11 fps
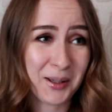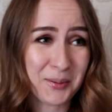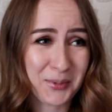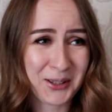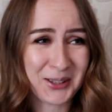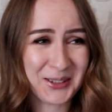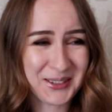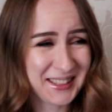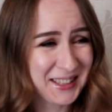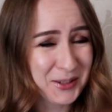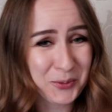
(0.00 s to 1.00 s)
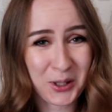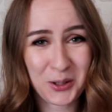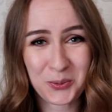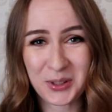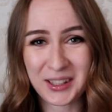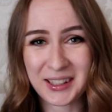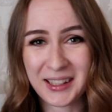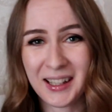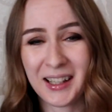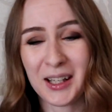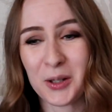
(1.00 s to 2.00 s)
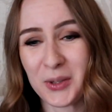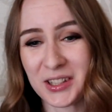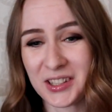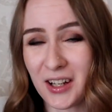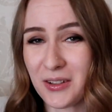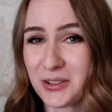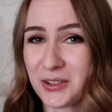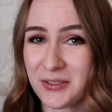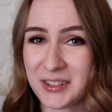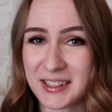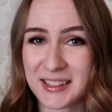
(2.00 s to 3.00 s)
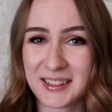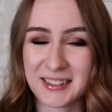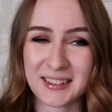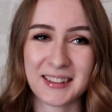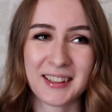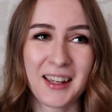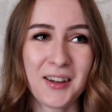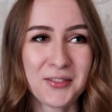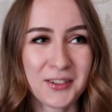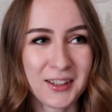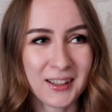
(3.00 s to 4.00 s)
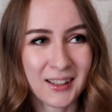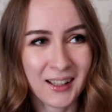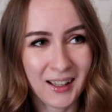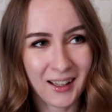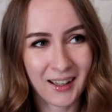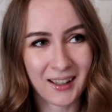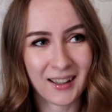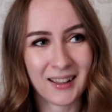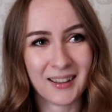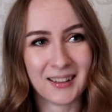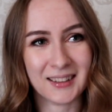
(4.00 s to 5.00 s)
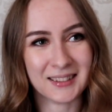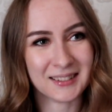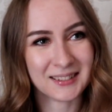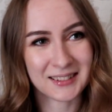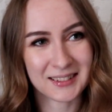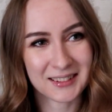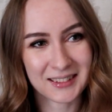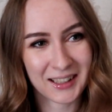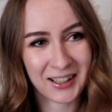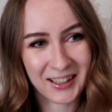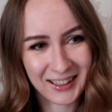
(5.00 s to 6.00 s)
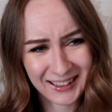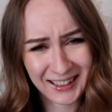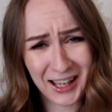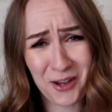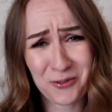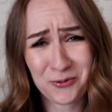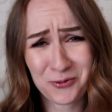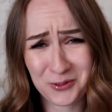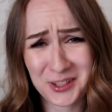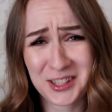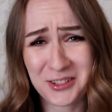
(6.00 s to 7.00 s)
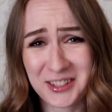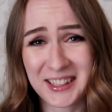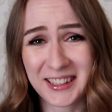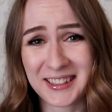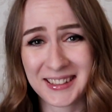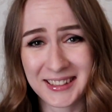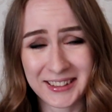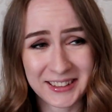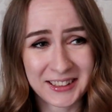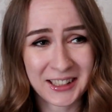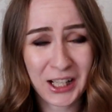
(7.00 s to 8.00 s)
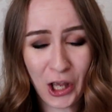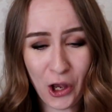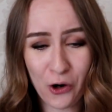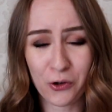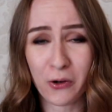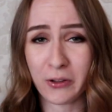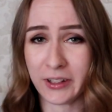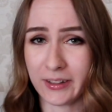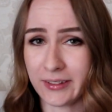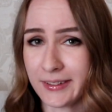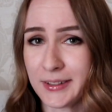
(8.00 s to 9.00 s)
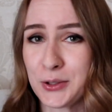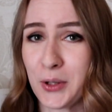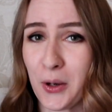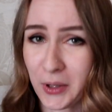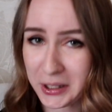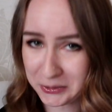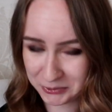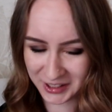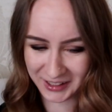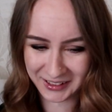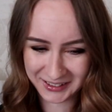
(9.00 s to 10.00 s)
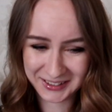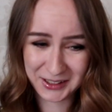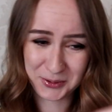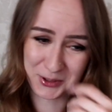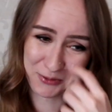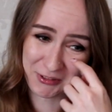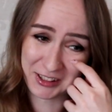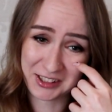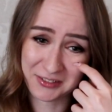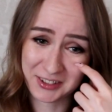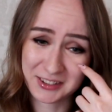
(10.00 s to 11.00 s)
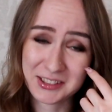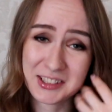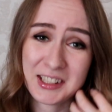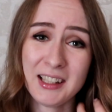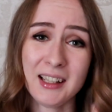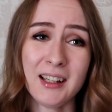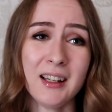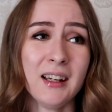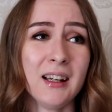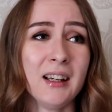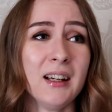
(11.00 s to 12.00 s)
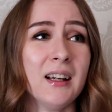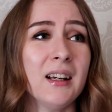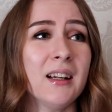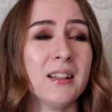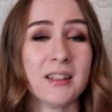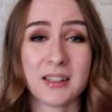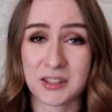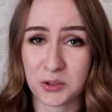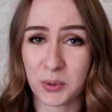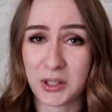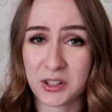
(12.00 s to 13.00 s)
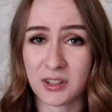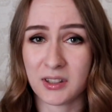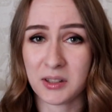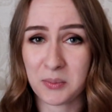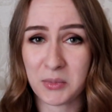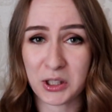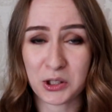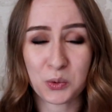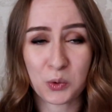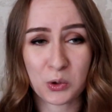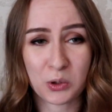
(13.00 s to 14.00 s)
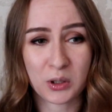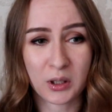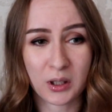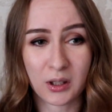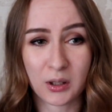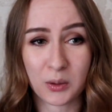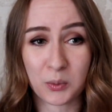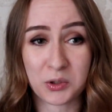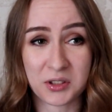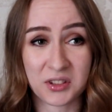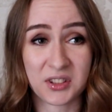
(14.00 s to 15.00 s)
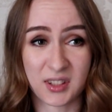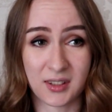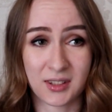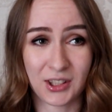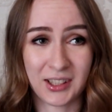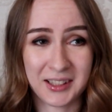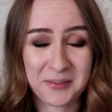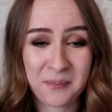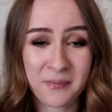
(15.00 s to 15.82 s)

because when we went out of this cafe, I seriously considered rolling to our hotel. It was really difficult, and this 20-minute walk was a disaster.